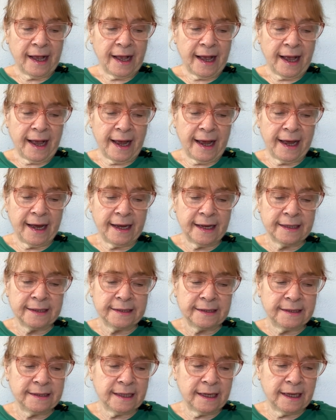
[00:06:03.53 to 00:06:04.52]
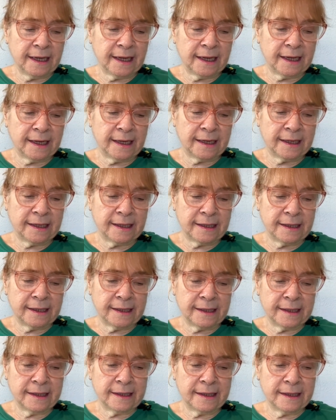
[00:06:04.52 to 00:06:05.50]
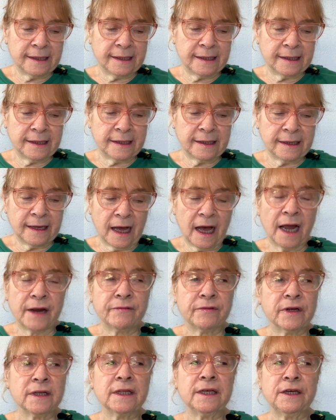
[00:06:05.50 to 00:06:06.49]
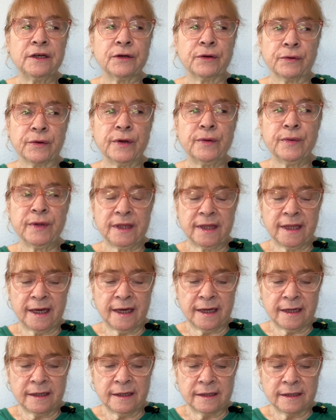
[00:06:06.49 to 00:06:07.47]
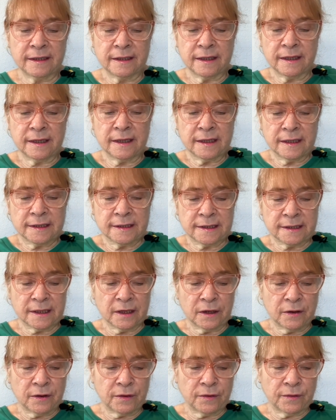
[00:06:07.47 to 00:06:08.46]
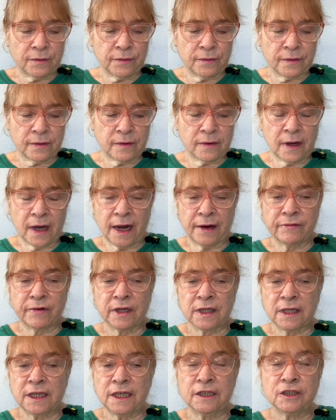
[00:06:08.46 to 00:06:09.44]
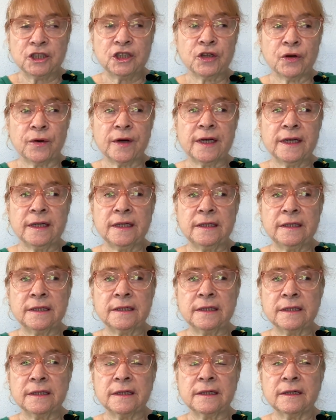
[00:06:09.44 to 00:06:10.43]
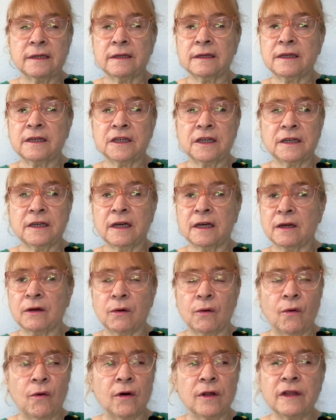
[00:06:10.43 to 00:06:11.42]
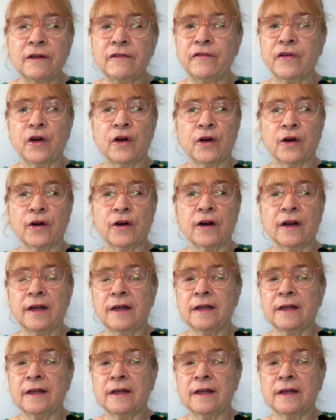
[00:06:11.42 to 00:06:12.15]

And I really agree with that. So I really enjoyed all of her